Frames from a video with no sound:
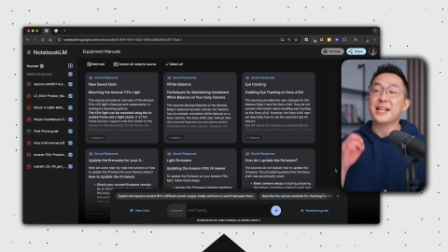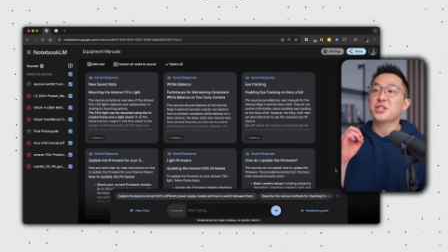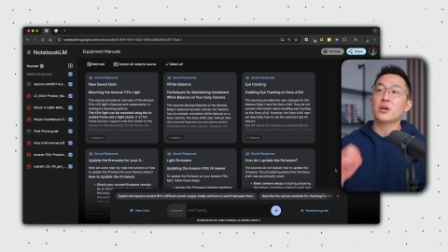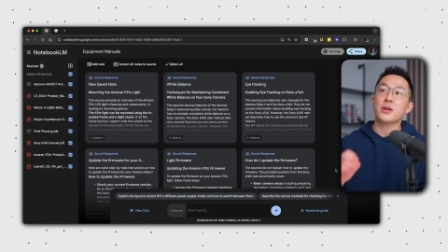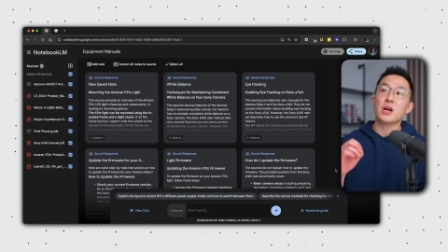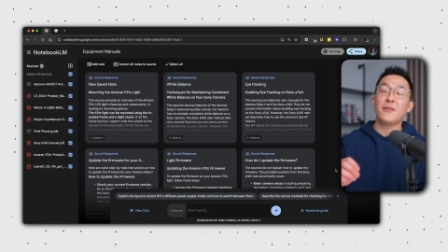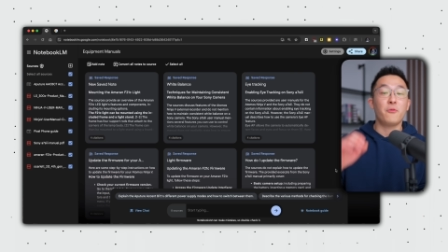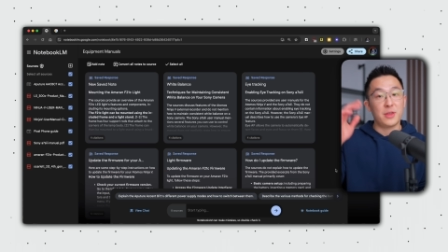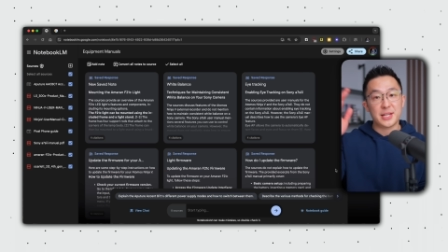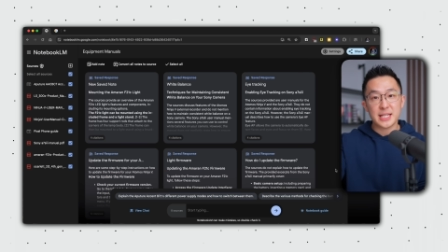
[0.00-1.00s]
starting off
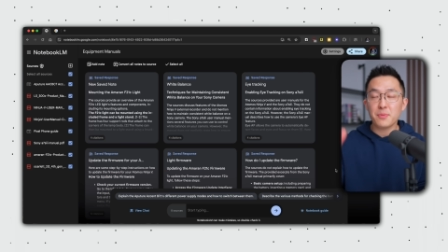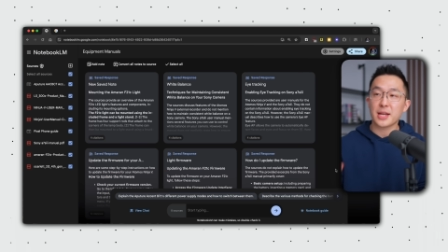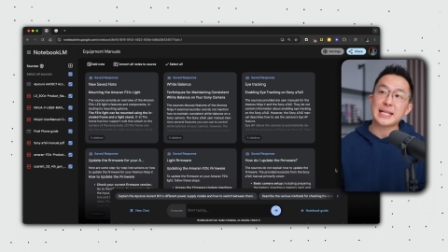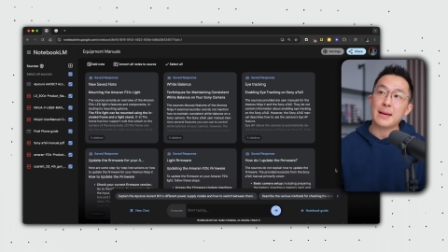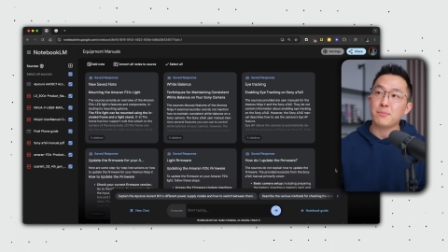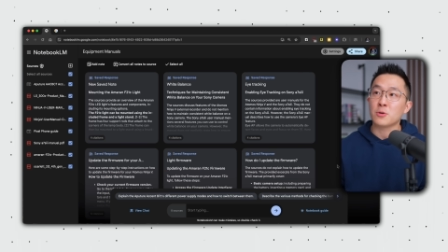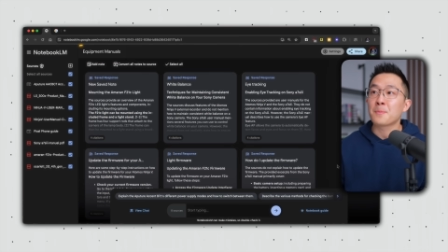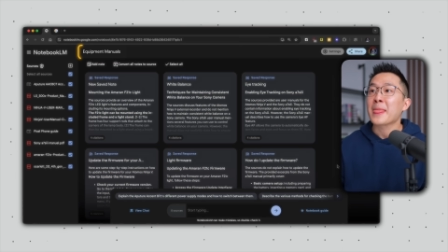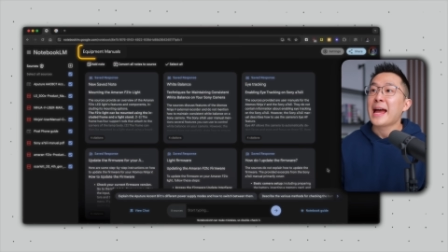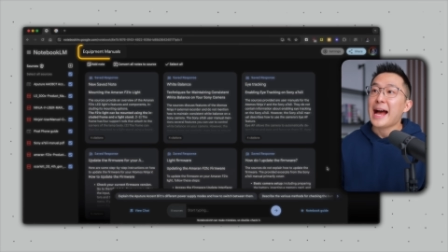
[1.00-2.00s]
with a simple example,
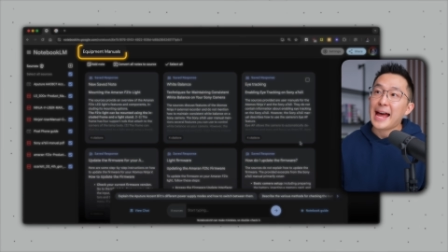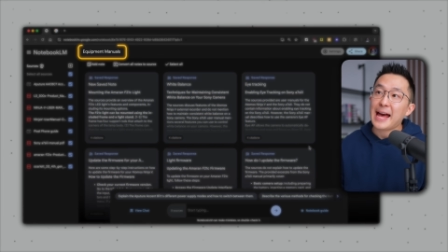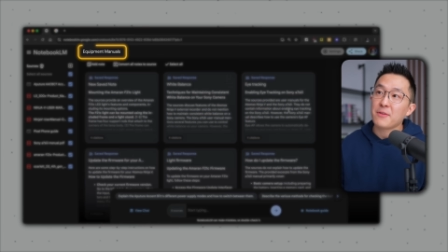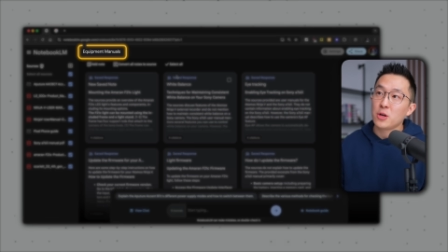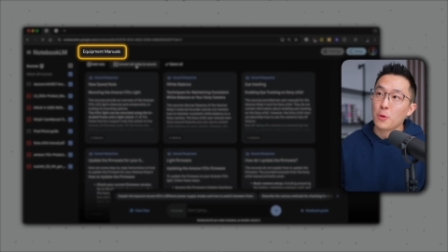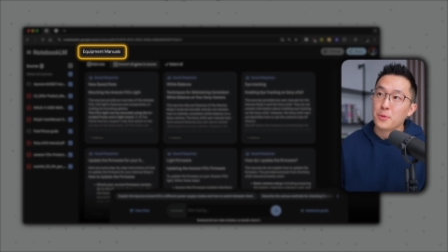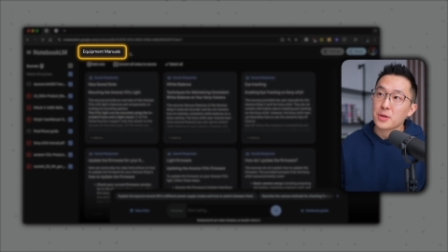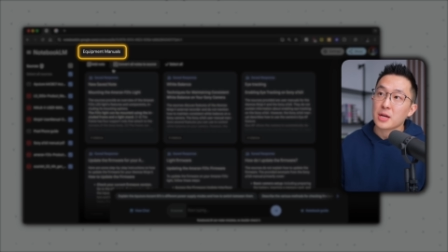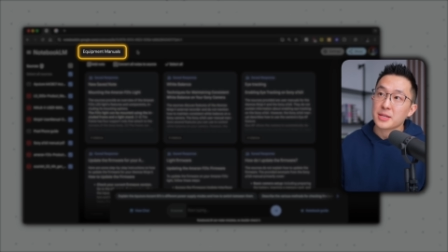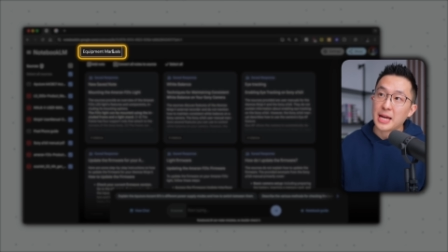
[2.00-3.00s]
I have a
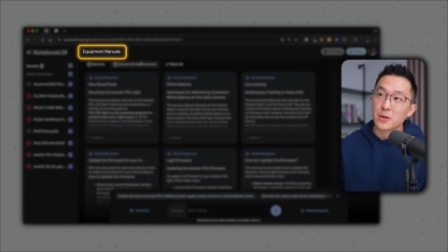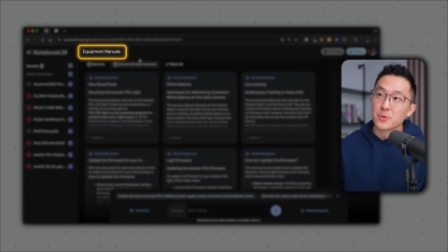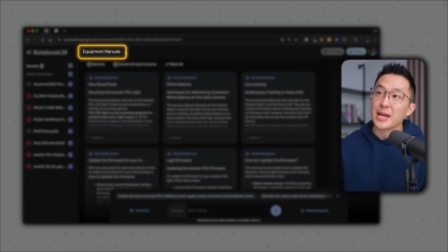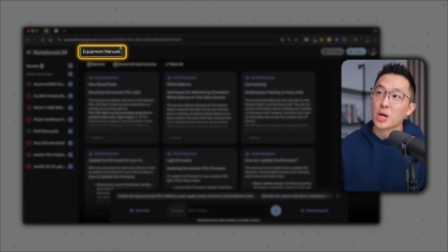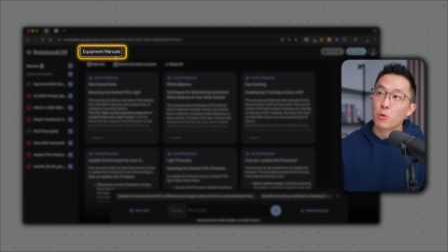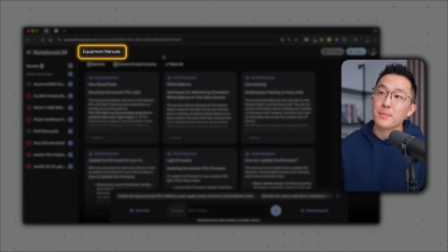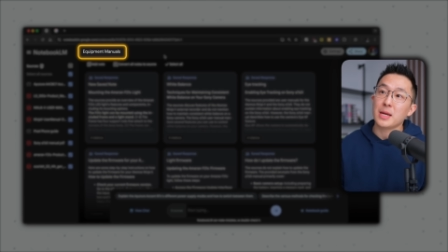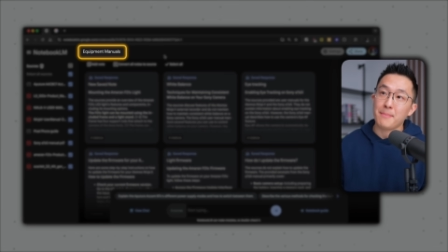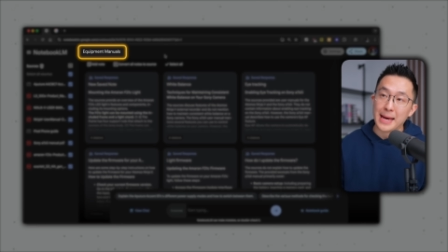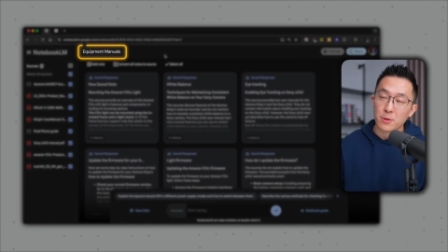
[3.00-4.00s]
notebook titled equipment
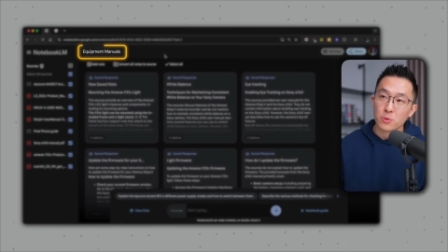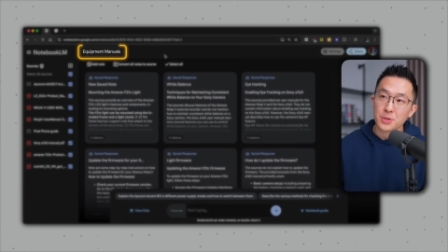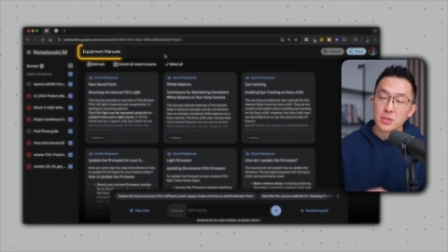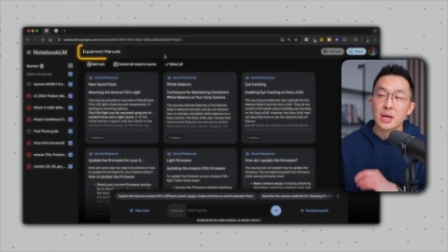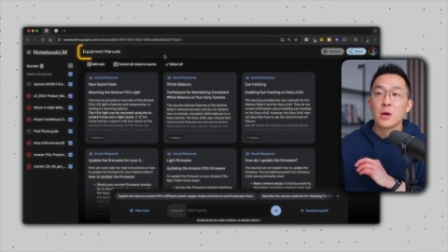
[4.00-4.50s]
manuals